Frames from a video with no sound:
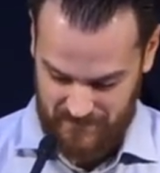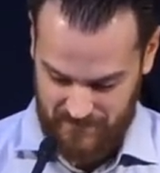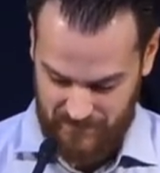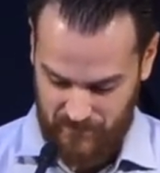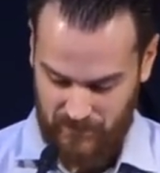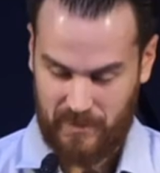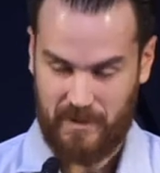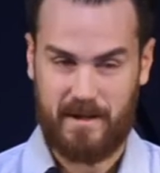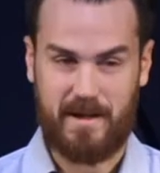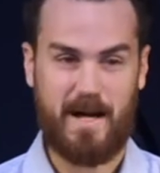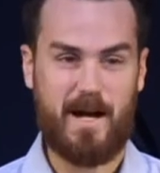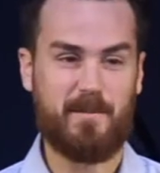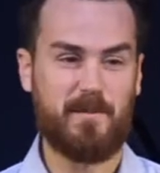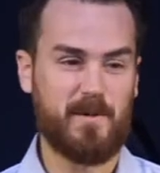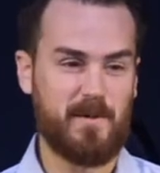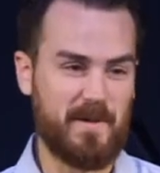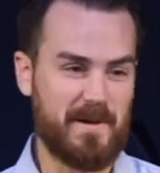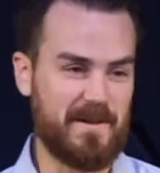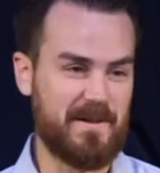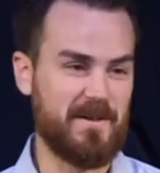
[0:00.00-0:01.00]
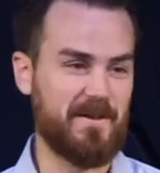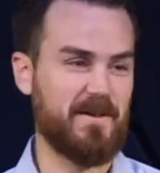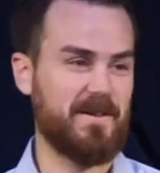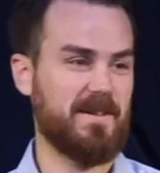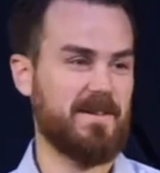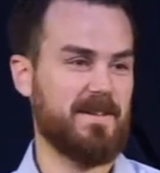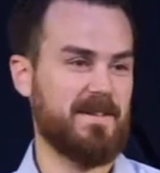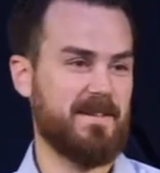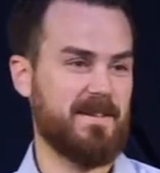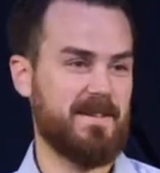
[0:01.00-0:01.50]
They're going to compliment you.
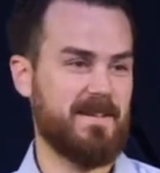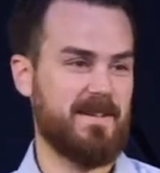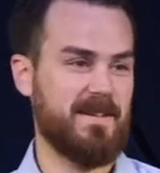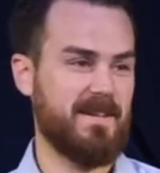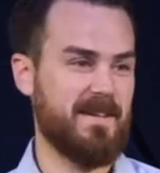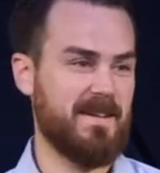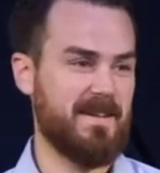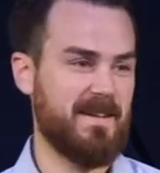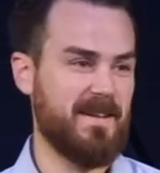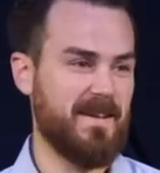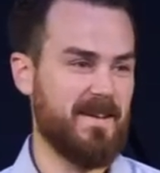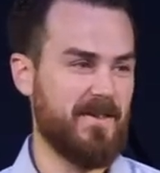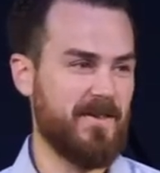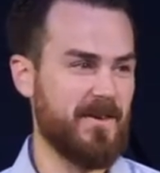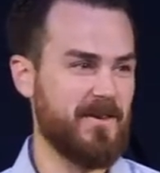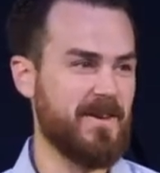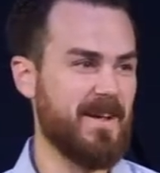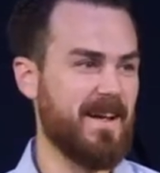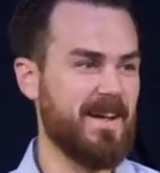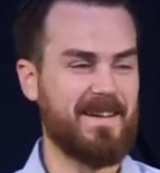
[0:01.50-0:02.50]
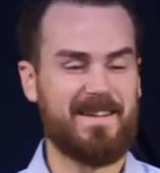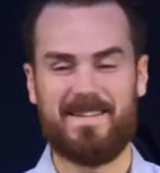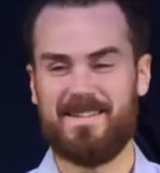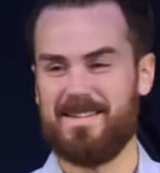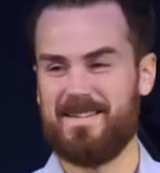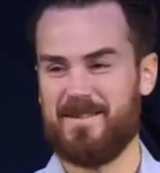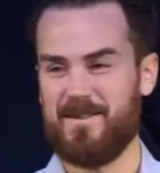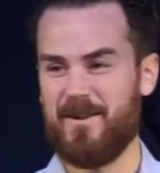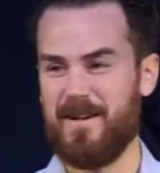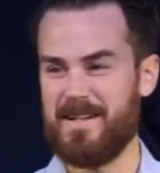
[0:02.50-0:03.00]
They're not
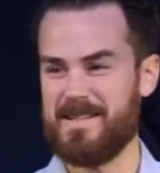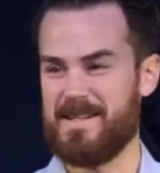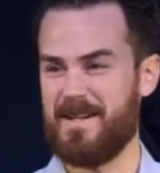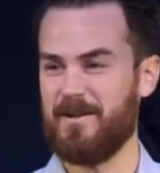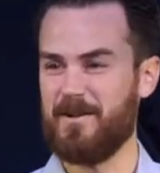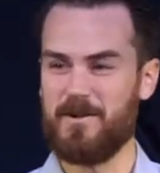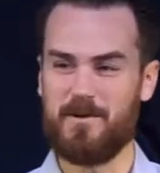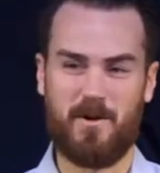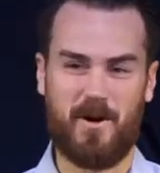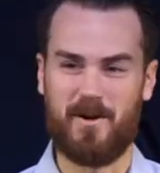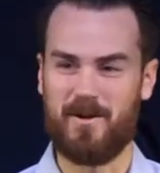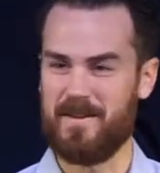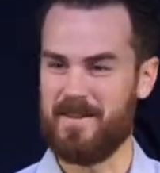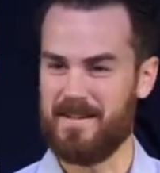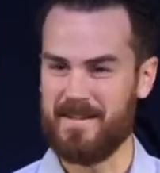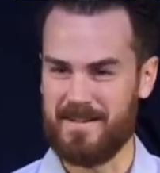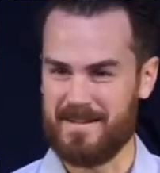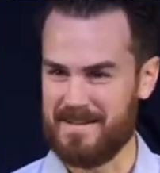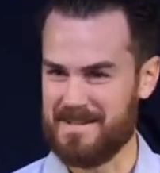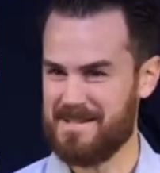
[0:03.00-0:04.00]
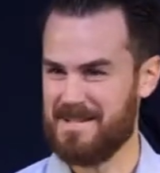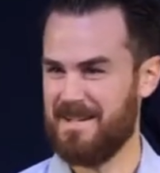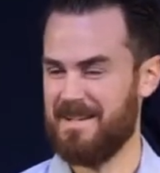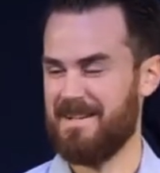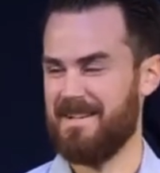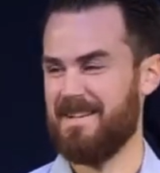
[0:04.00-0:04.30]
they're not telling you hard things.